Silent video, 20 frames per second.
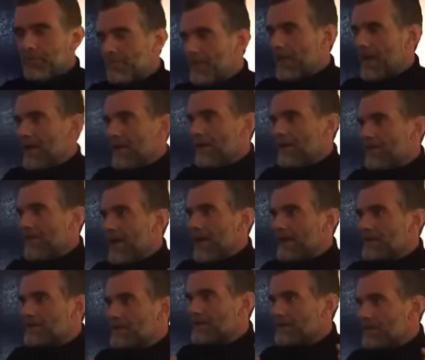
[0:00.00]
And that
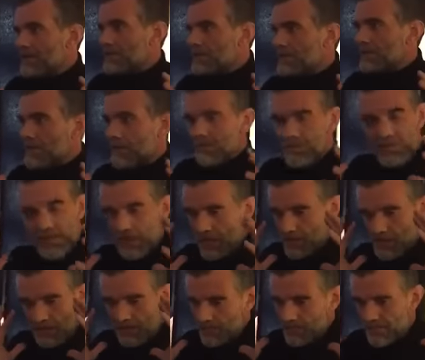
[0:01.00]
is just
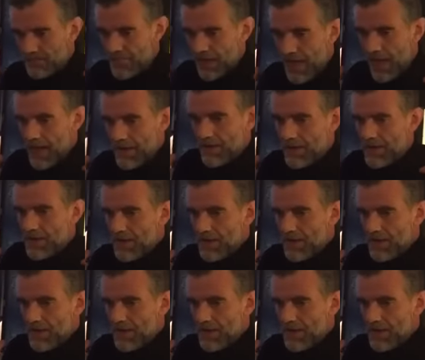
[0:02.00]
something that